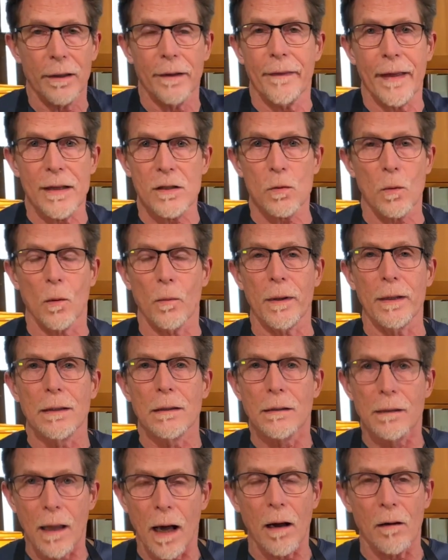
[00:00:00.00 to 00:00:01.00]
And that's what we
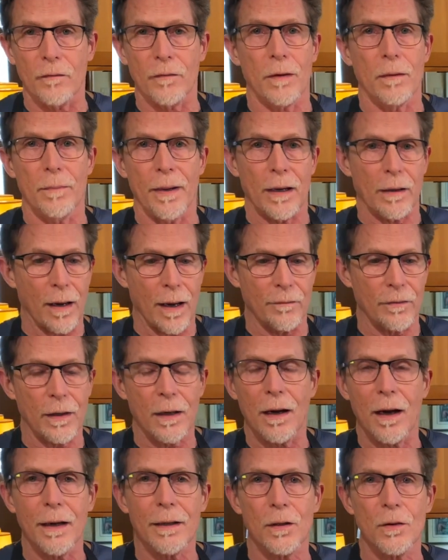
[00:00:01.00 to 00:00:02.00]
love about
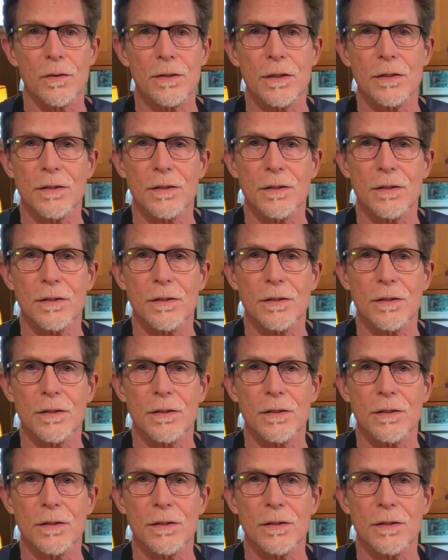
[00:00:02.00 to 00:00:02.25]
avocados,